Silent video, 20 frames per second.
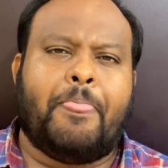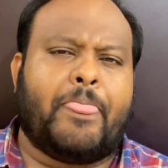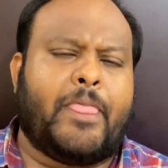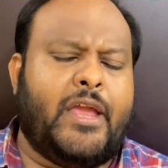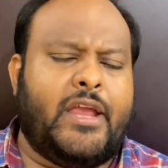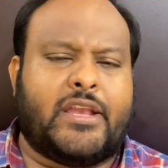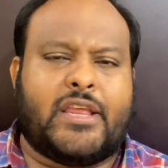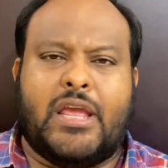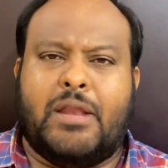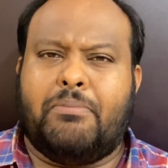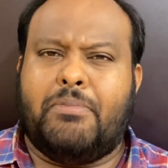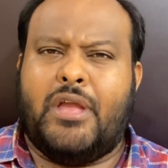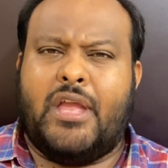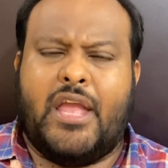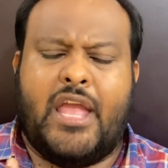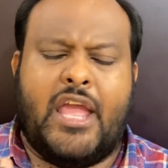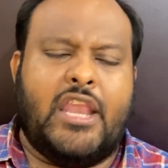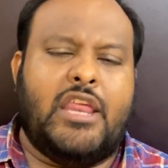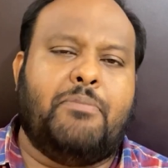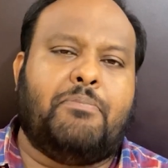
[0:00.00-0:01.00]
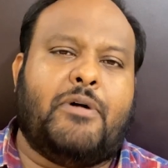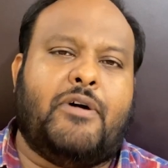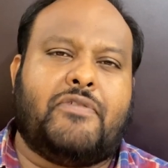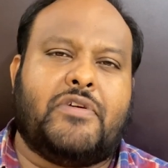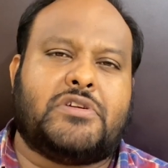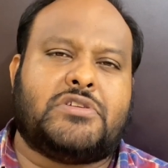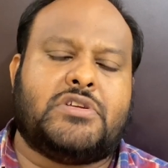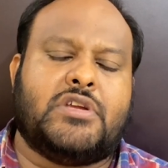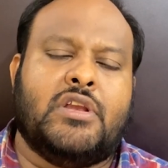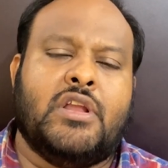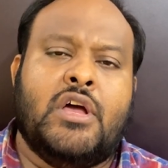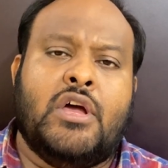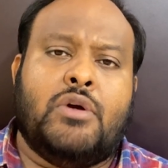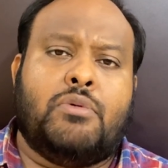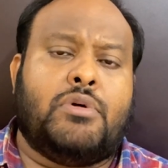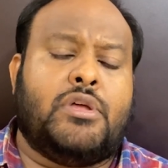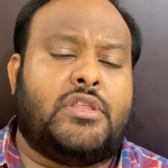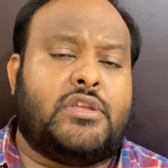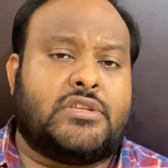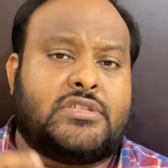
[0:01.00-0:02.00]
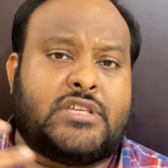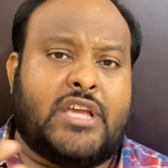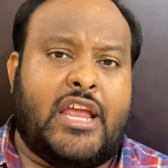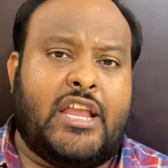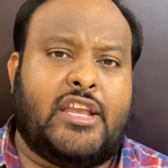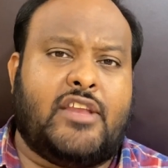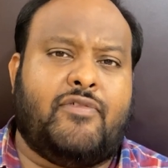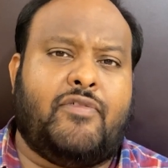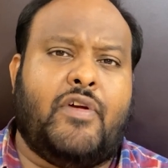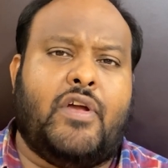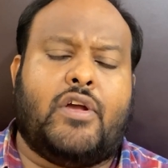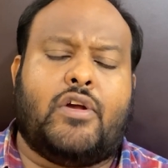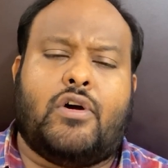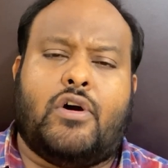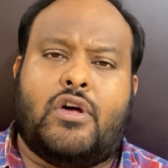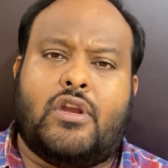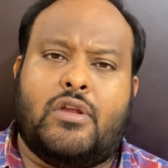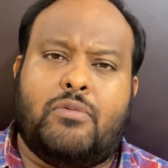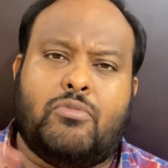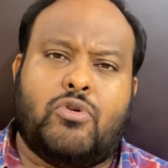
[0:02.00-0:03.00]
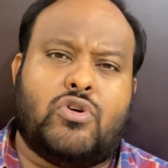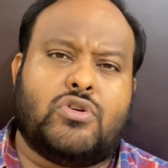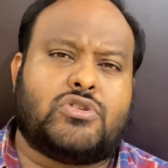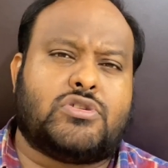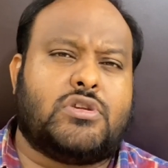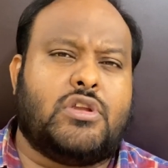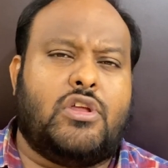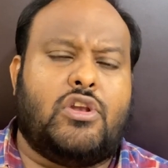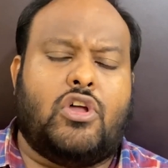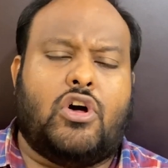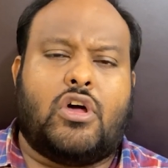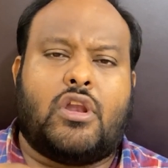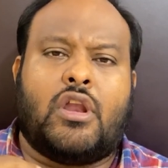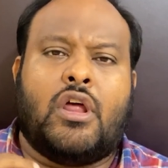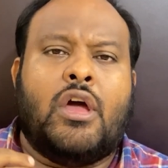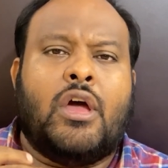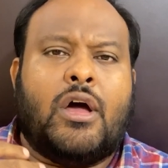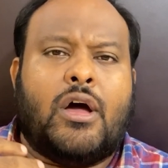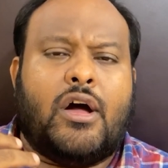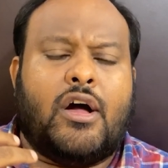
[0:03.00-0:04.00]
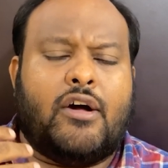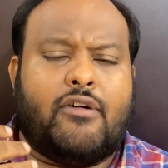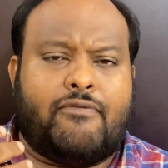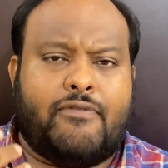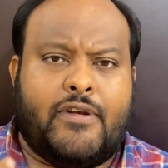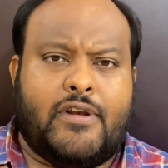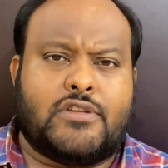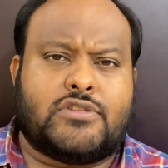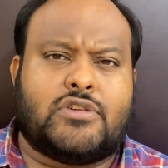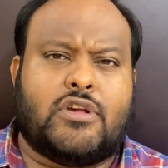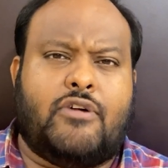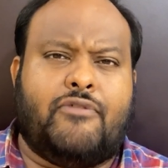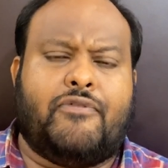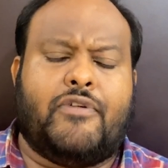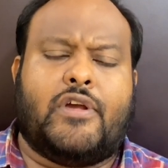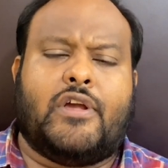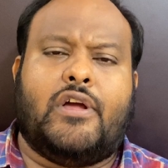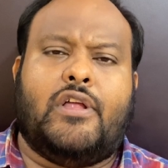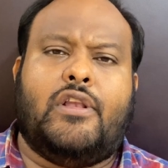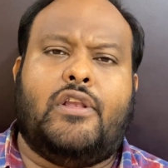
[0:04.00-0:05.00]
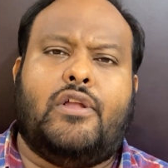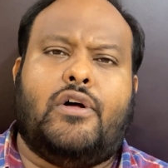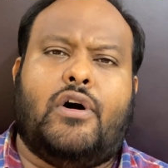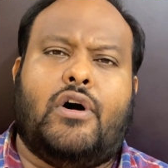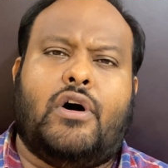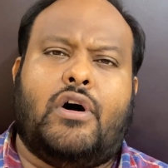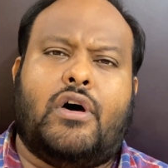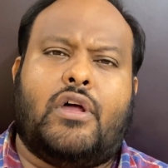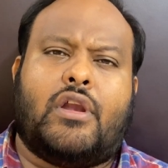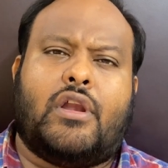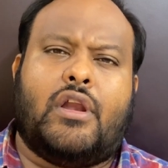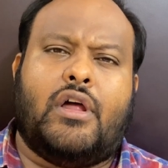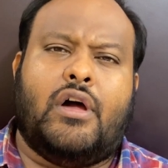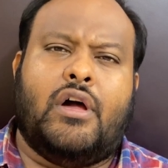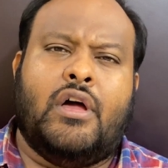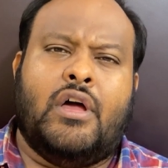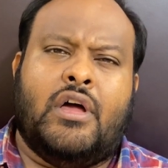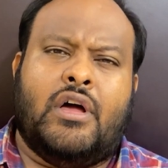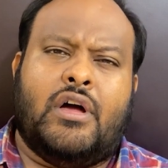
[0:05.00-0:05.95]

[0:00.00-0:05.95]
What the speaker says: It can be any perfection, whether scientific or emotional or philosophical or